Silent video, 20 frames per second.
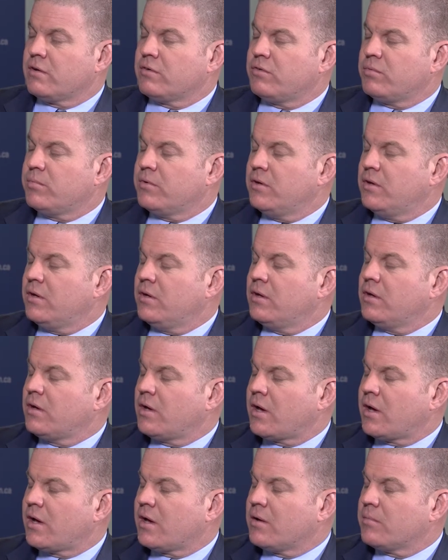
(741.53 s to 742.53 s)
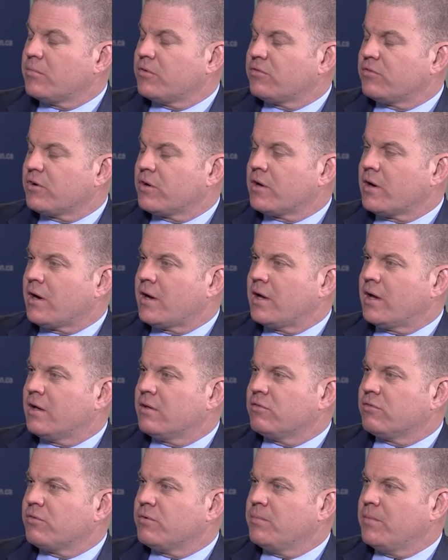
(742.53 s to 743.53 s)
out to be Mr.
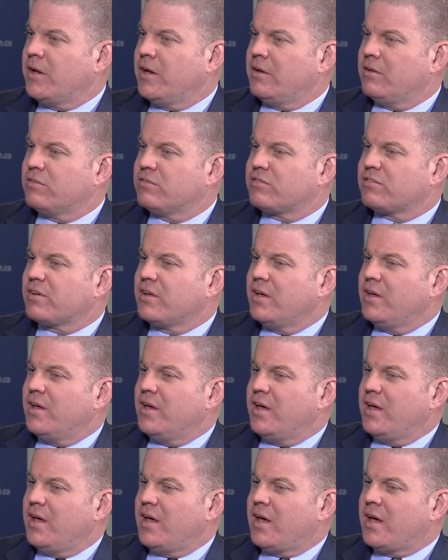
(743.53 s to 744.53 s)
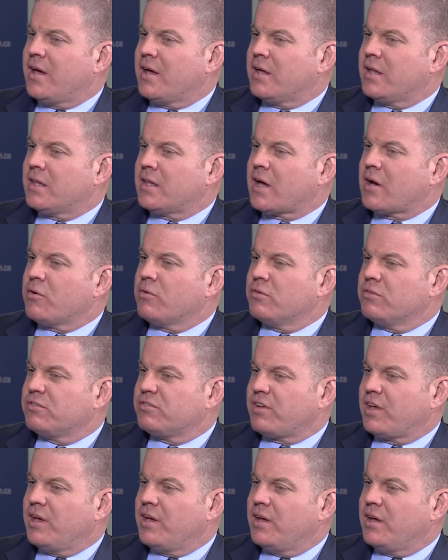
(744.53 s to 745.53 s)
Kayan's remains. And that
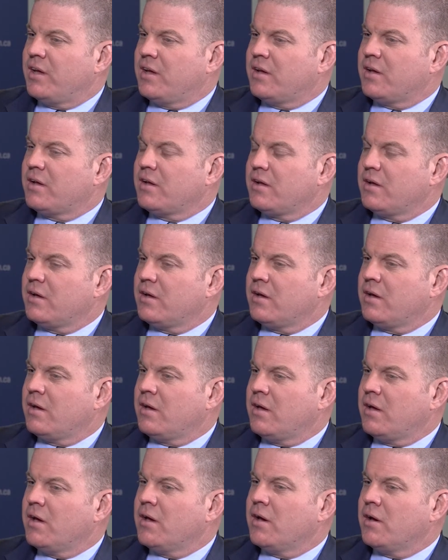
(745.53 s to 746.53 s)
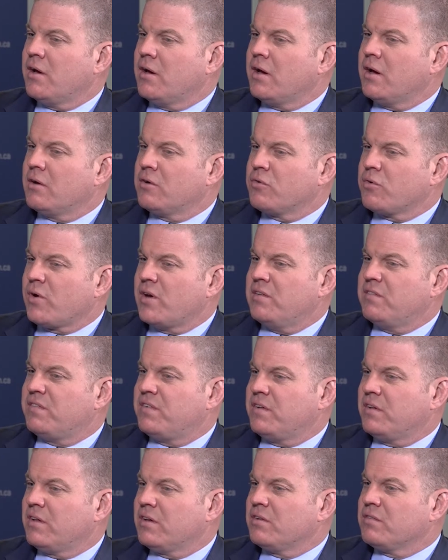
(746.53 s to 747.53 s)
was a great
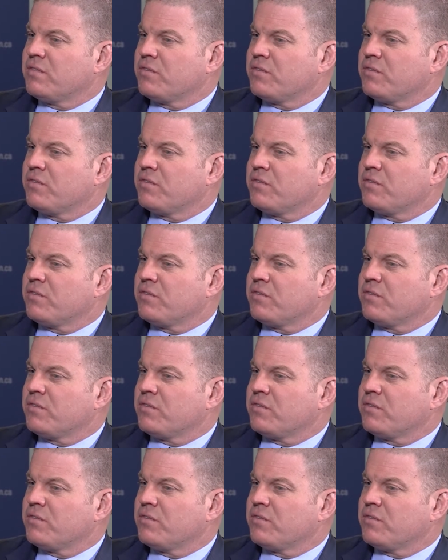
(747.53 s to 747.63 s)
feeling